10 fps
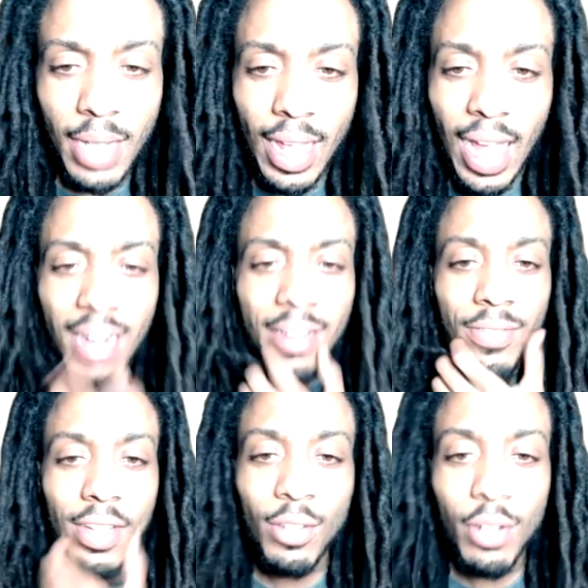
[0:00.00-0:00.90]
Like, how the
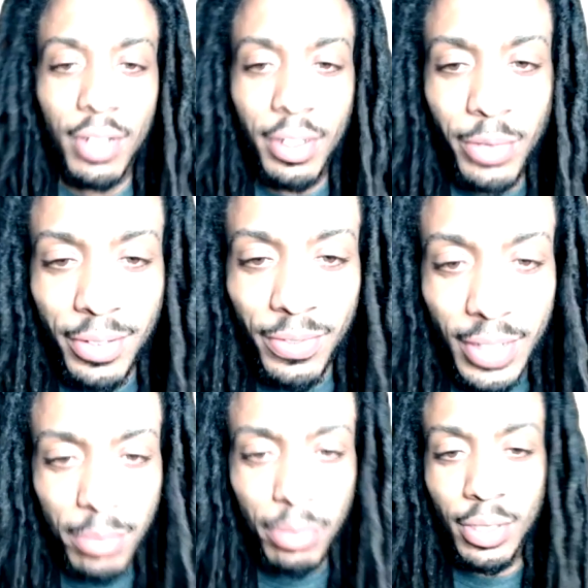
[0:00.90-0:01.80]
fuck you gonna get rid of
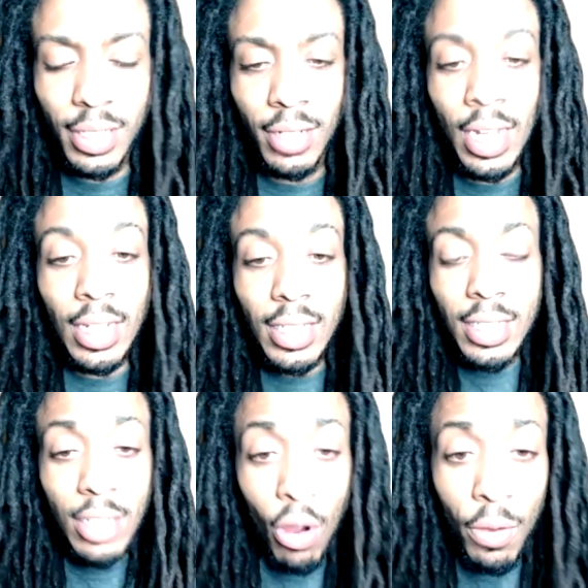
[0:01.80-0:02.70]
50%?
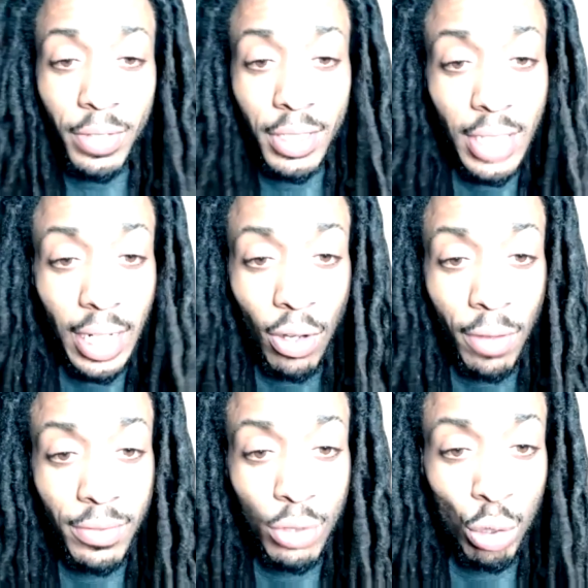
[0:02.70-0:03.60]
Did COVID checked
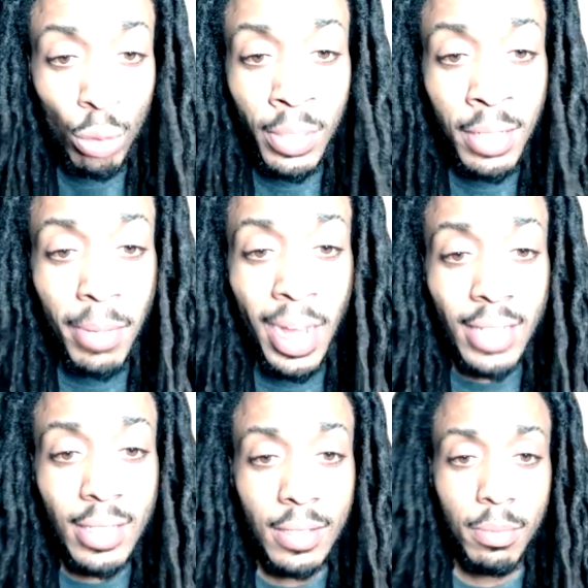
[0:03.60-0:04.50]
off too many
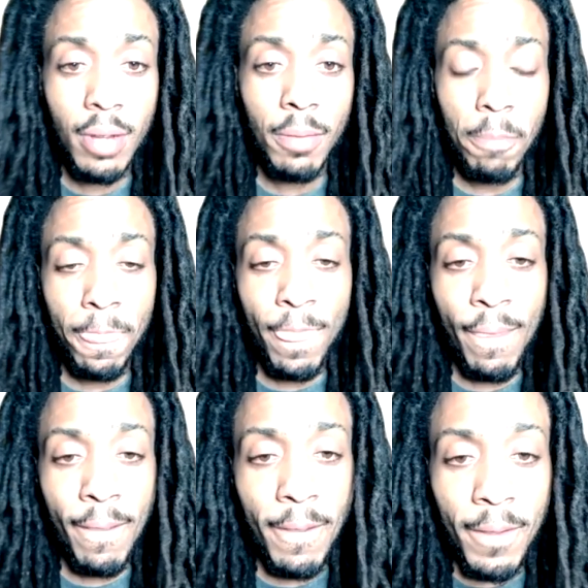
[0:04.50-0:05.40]
boxes, bro?
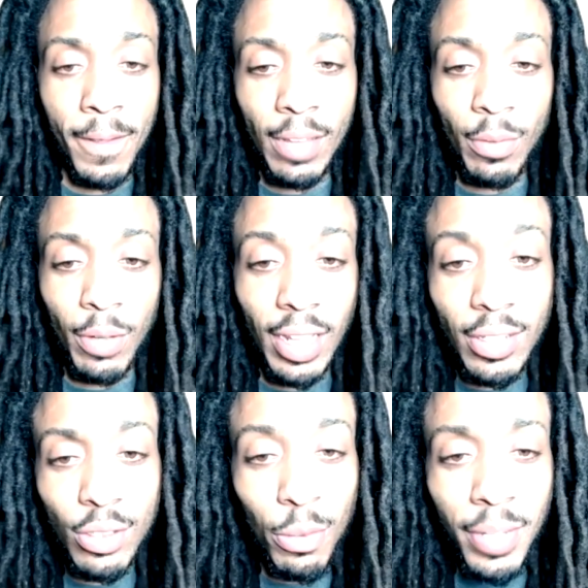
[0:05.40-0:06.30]

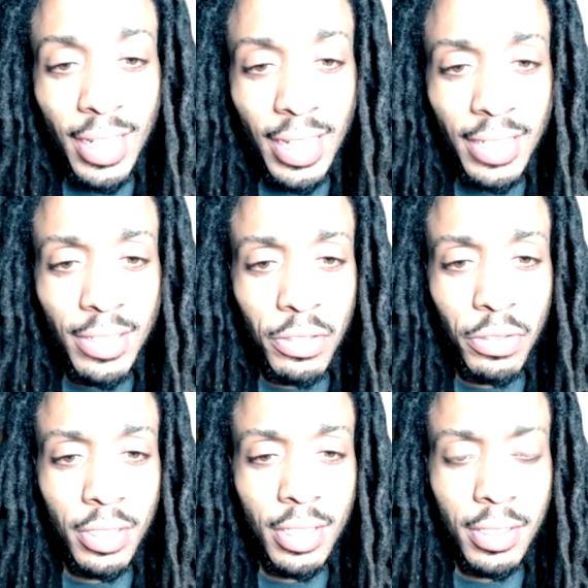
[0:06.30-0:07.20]
Too many industries.